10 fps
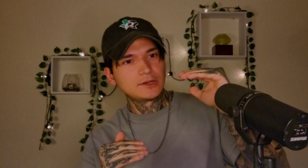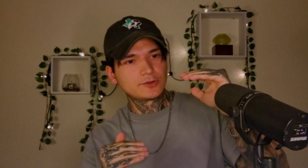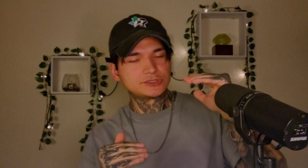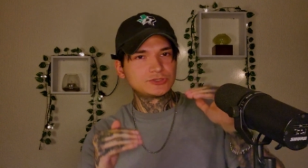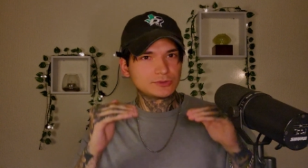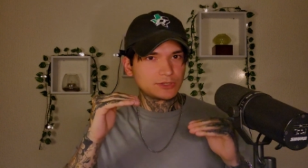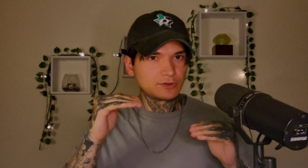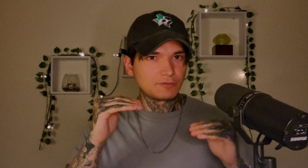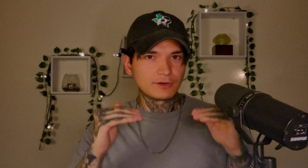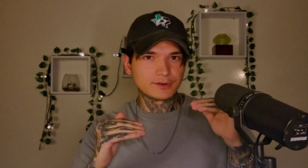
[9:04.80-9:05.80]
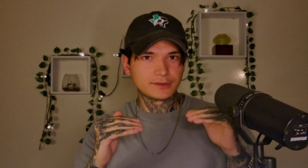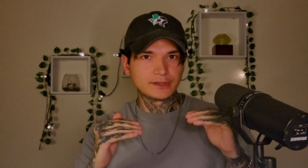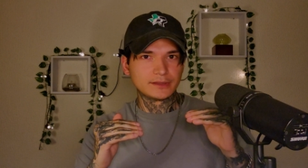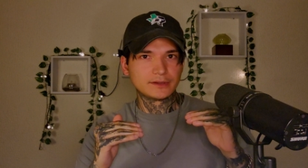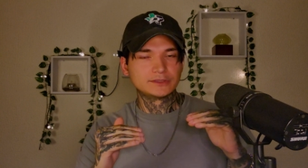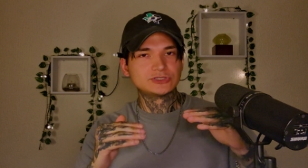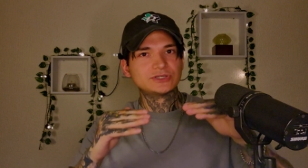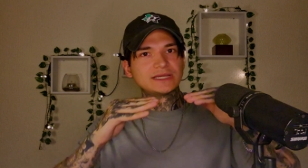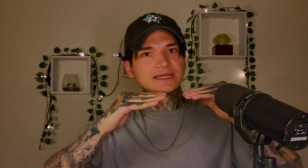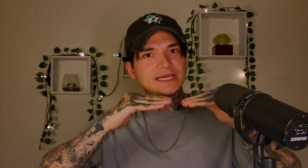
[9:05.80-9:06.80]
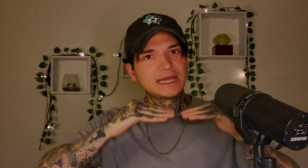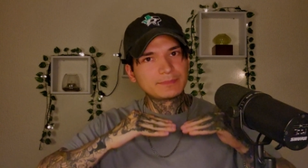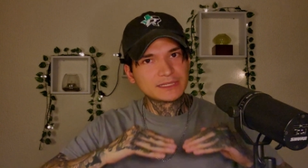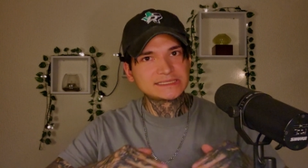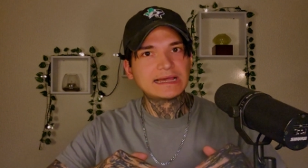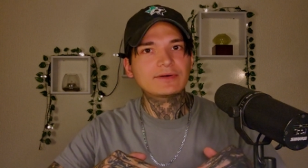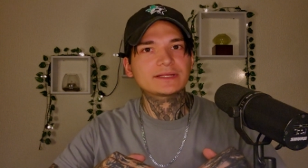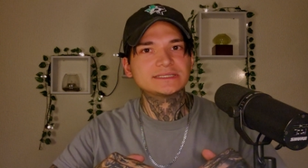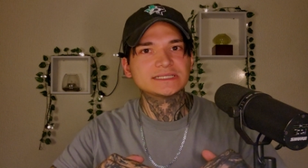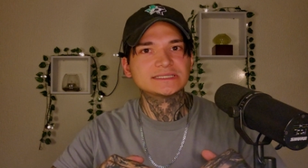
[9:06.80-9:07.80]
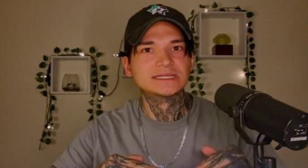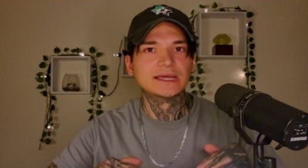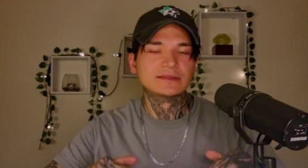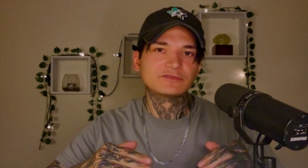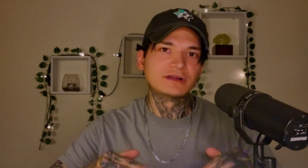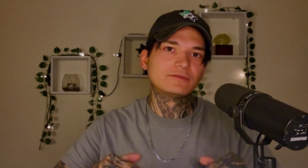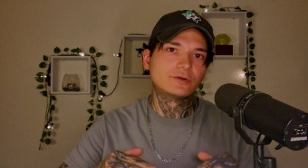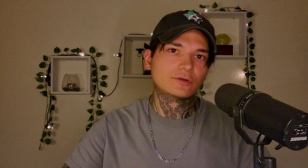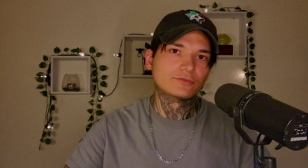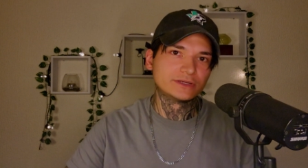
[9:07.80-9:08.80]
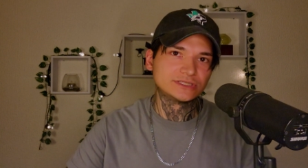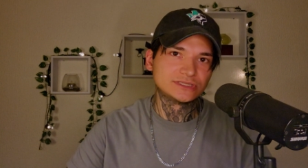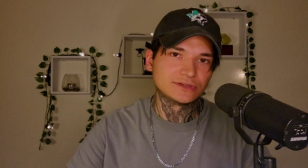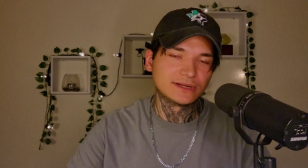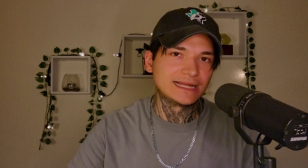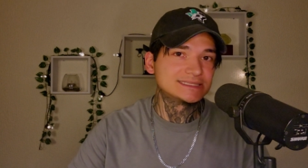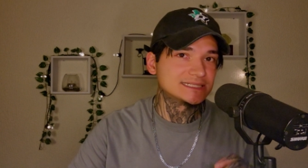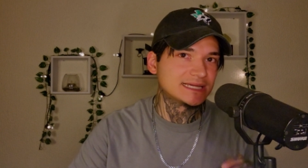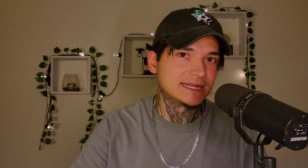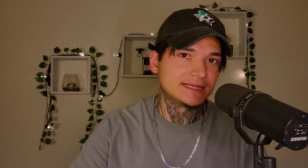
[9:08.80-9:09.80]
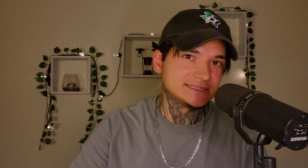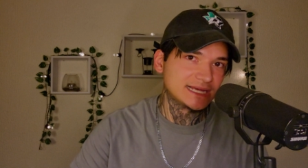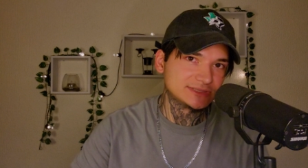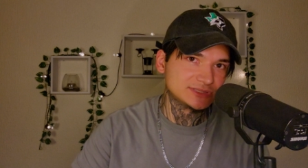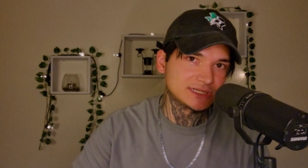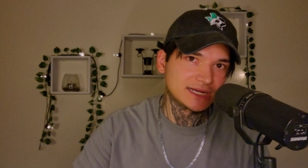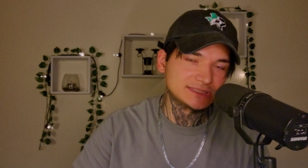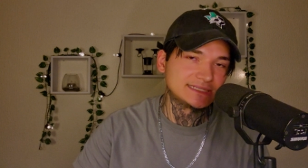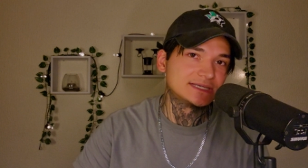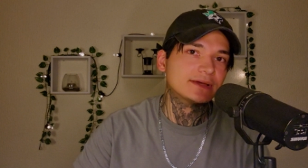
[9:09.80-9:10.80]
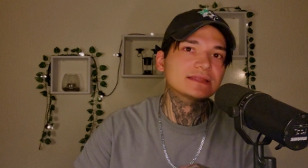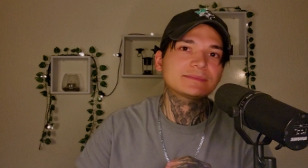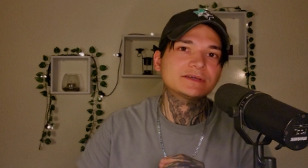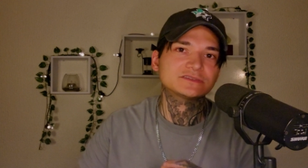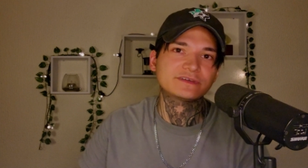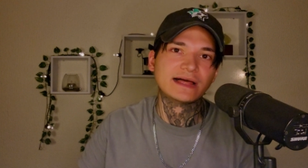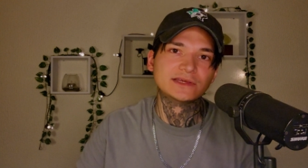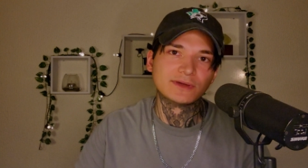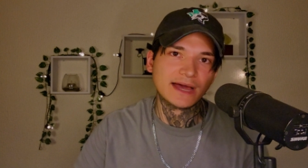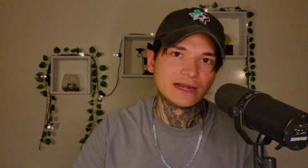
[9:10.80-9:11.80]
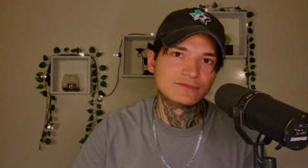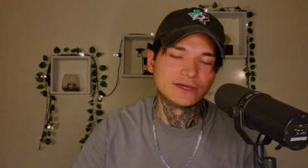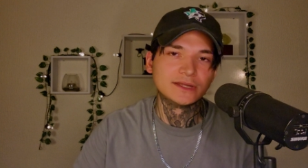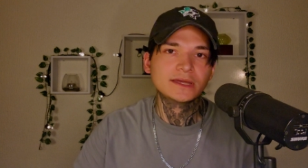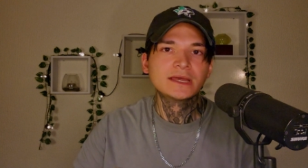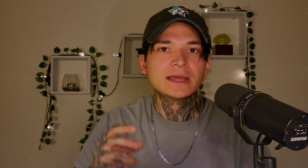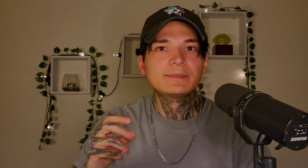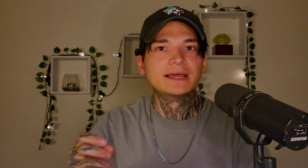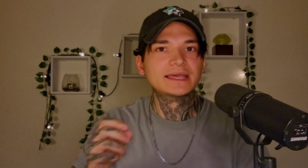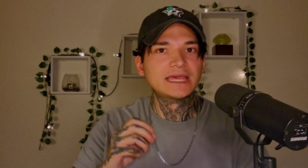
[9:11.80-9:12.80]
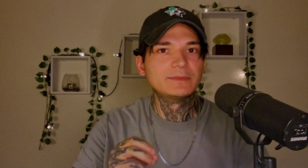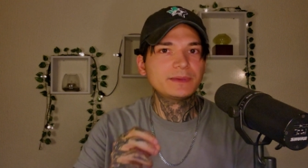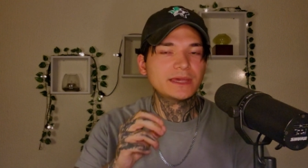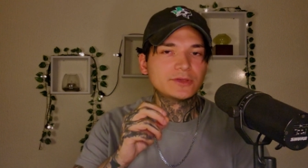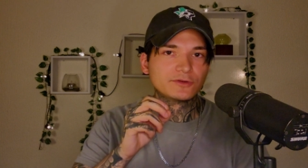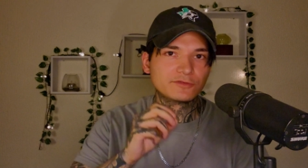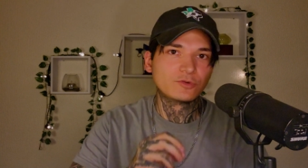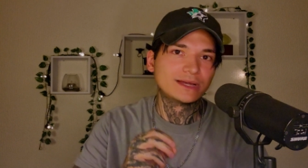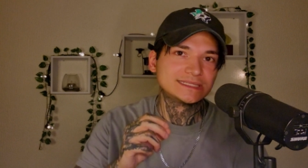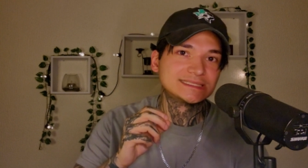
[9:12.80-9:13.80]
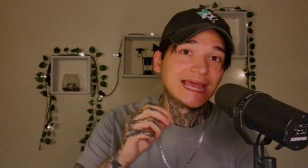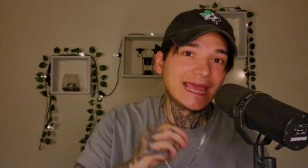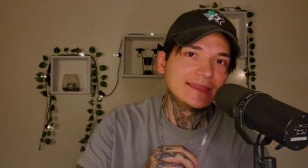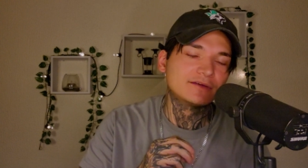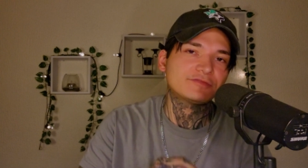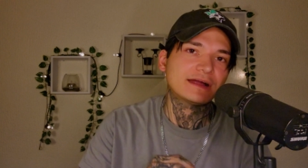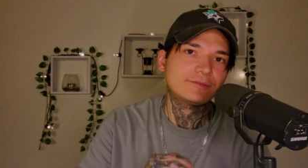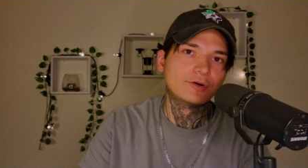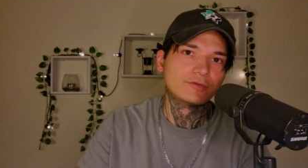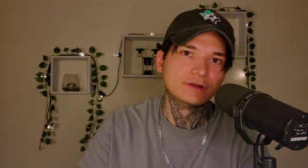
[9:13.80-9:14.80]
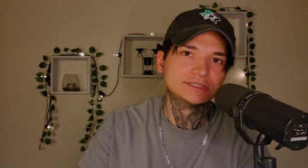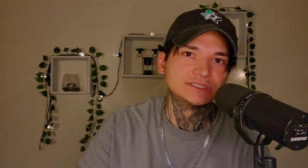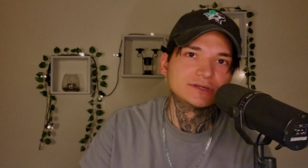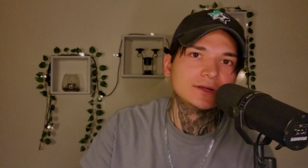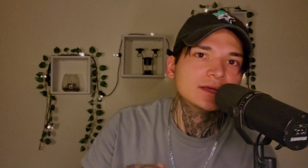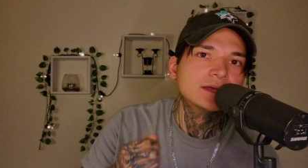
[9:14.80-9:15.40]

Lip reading: or too little of one or the other, so you can keep the sound consistent in the fry vocal register. And that's the key to this exercise. That's how you get the most value out of it, by keeping your voice in the fry vocal register.